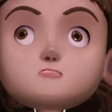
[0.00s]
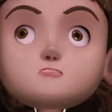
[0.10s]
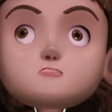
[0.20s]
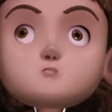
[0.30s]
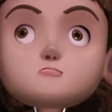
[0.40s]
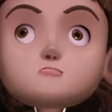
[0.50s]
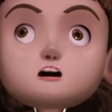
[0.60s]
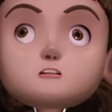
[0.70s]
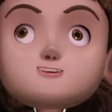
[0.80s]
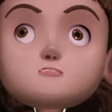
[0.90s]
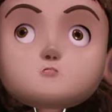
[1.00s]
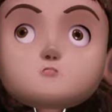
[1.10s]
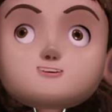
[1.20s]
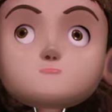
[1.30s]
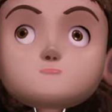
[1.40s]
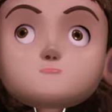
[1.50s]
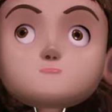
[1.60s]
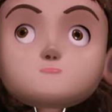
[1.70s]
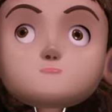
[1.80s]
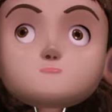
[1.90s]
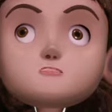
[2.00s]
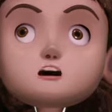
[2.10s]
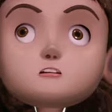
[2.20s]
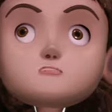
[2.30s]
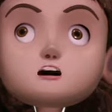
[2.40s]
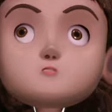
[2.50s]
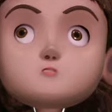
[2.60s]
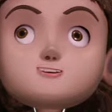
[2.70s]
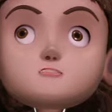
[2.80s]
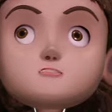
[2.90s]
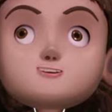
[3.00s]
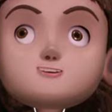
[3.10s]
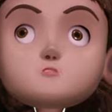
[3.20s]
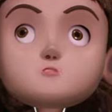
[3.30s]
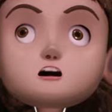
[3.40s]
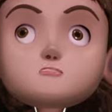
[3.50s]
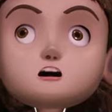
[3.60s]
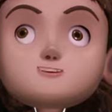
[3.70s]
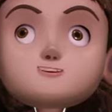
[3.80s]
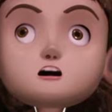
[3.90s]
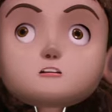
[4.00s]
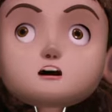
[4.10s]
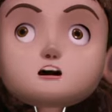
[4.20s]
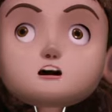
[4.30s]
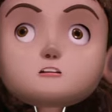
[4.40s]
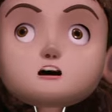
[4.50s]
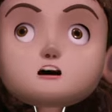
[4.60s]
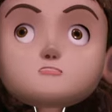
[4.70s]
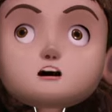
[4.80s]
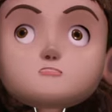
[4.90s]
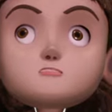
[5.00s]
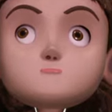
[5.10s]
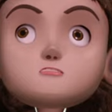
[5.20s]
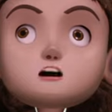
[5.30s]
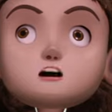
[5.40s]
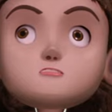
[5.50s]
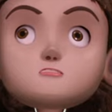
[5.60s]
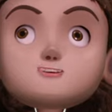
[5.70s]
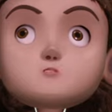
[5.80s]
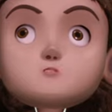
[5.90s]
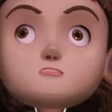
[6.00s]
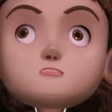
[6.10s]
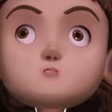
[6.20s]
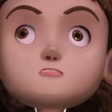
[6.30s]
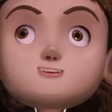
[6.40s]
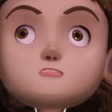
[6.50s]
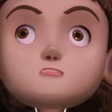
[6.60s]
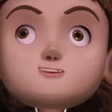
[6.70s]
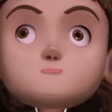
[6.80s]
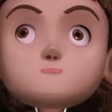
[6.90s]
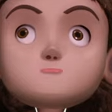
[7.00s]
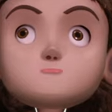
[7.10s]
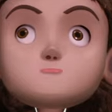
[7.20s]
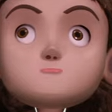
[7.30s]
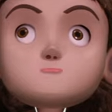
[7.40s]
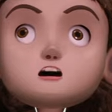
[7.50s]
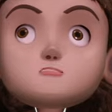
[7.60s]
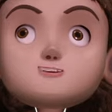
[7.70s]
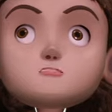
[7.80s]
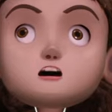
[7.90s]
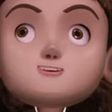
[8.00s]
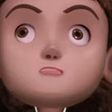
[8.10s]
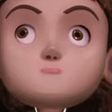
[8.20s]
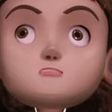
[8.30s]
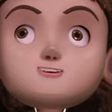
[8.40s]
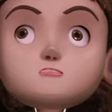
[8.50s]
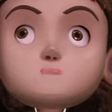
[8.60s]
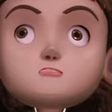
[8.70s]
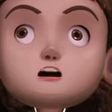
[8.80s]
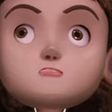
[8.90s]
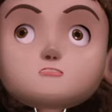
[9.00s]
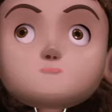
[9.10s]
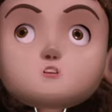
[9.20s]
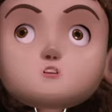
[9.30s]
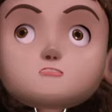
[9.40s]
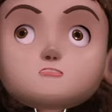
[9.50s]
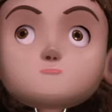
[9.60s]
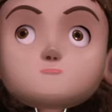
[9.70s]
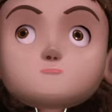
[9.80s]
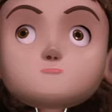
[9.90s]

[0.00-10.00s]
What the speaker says: and personality traits. Colors that are used in your brand color palette have a lot of impact on the consumers strategically. Different colors represent different emotions.